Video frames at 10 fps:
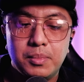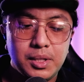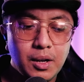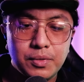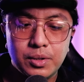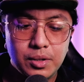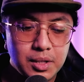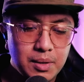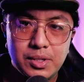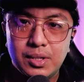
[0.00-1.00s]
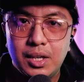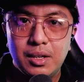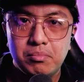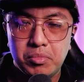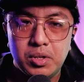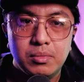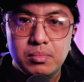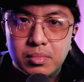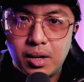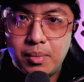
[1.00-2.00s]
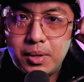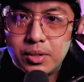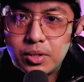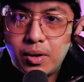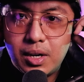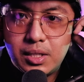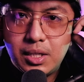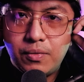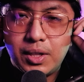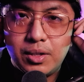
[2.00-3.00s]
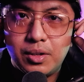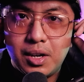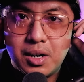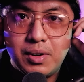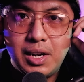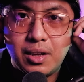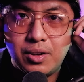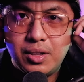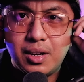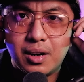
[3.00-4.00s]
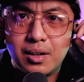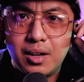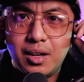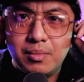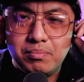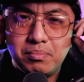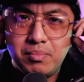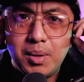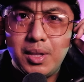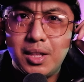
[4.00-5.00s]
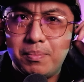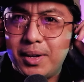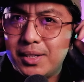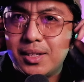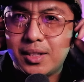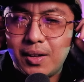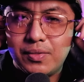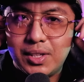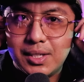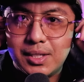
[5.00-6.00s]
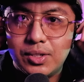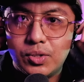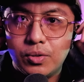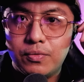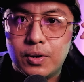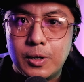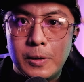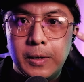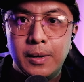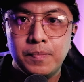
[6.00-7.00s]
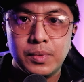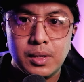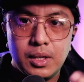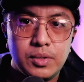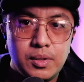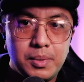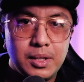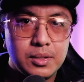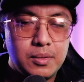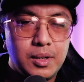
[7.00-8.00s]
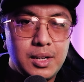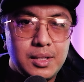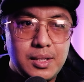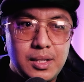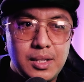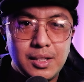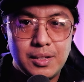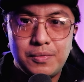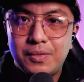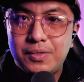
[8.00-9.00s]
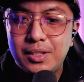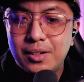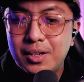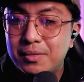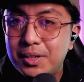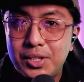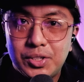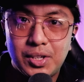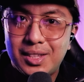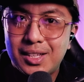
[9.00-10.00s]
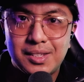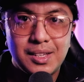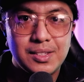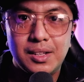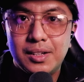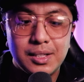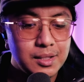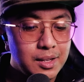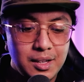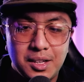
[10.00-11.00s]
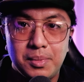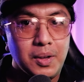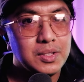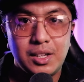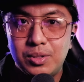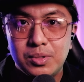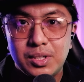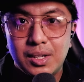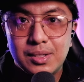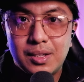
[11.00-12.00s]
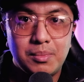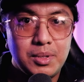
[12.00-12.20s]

But yeah, overall, I would say, build quality, fit on the ear, really good here. Maybe the best that I have tested so far. This is the build quality in the $50 range, and that says a lot because I do test